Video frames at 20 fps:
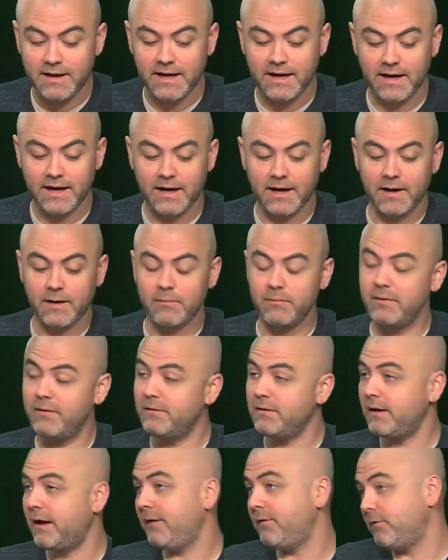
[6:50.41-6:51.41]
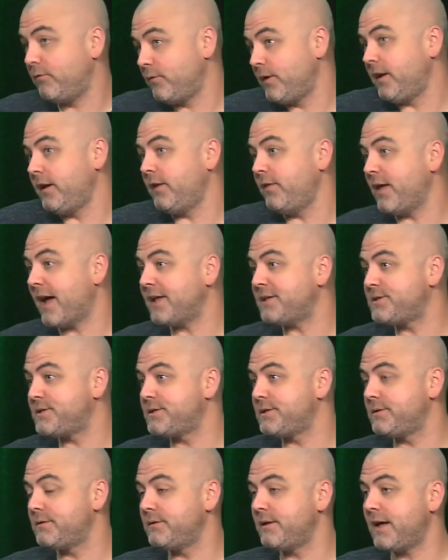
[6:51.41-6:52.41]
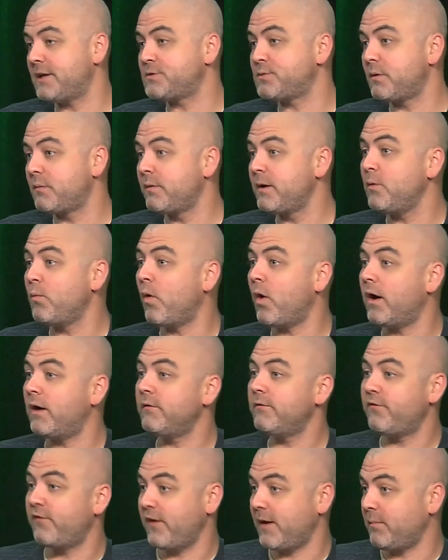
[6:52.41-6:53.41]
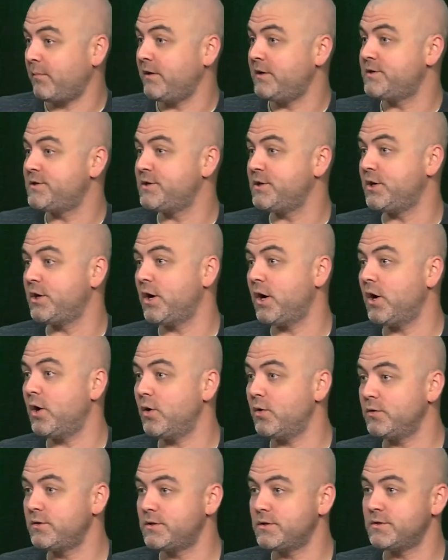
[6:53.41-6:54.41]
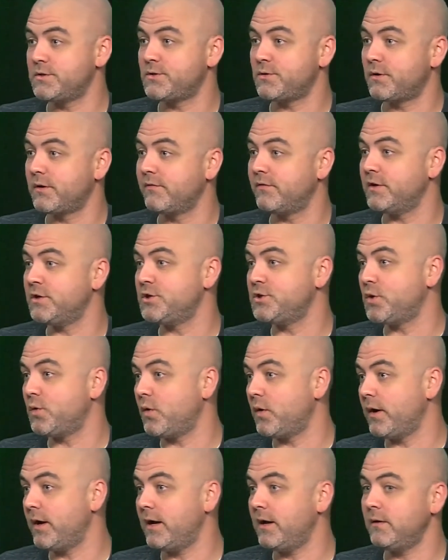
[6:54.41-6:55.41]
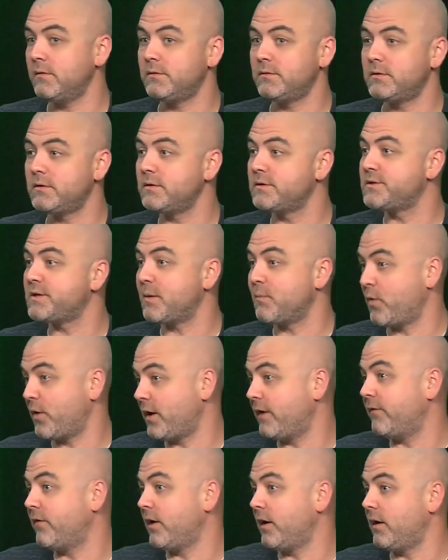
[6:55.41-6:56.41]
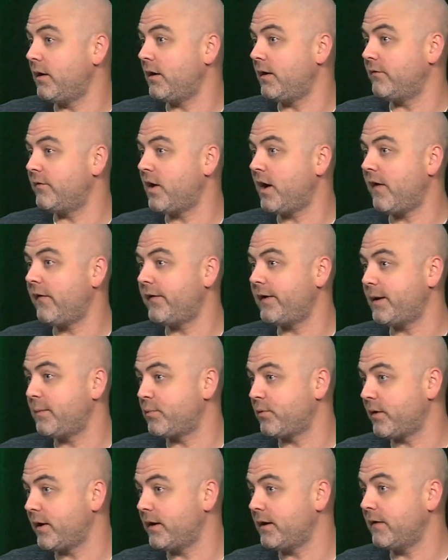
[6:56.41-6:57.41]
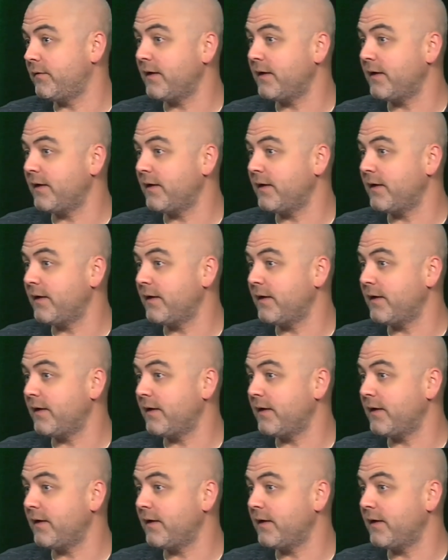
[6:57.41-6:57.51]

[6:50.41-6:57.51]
And really, that's where we want families to go to sort of enjoy somewhat of a holiday parade.